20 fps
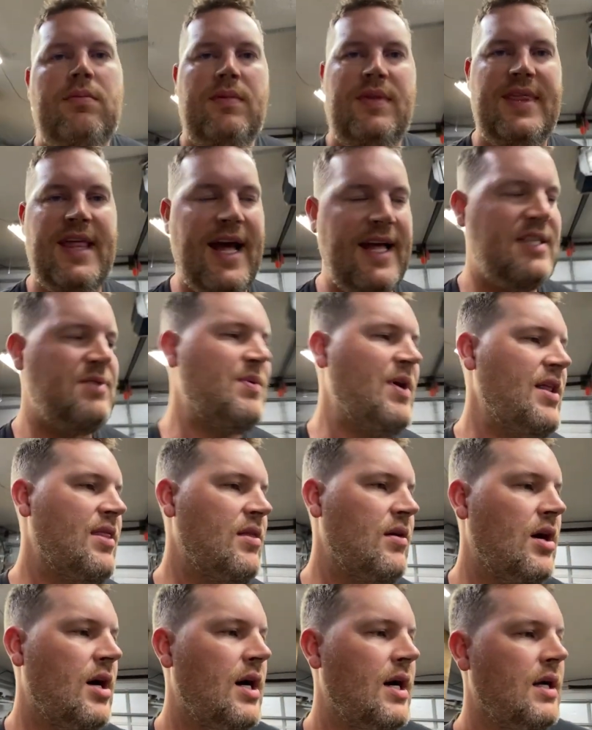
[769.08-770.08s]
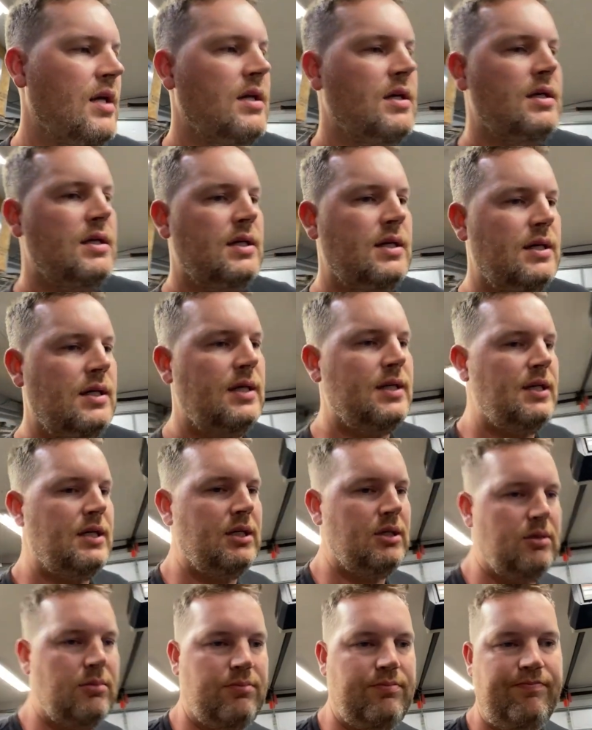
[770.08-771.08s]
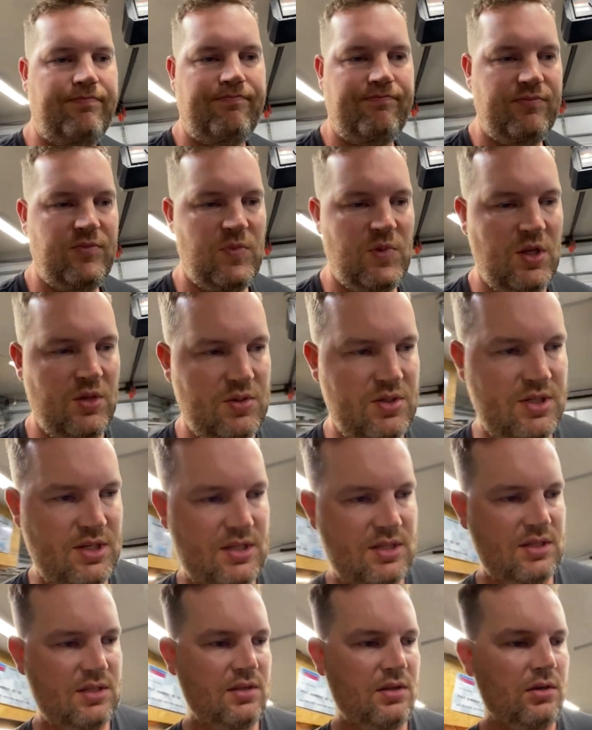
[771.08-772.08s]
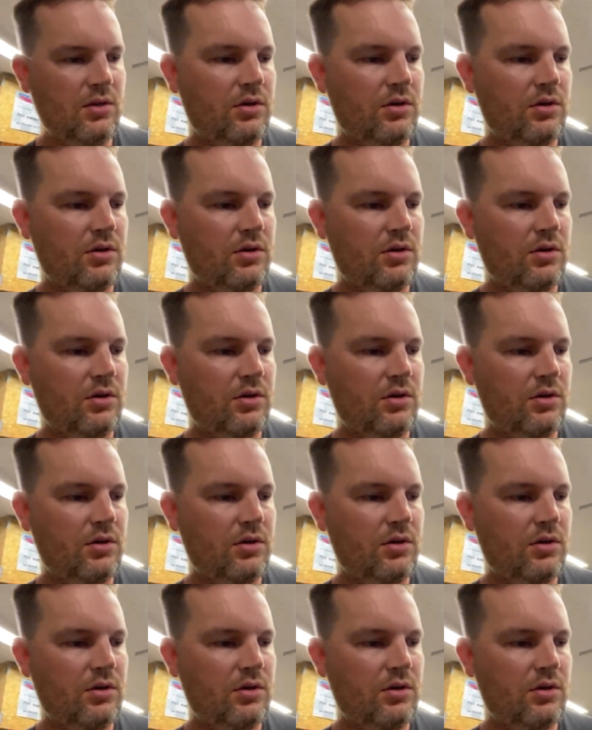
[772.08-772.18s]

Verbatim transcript: that's my thought. Um, you know, six is a little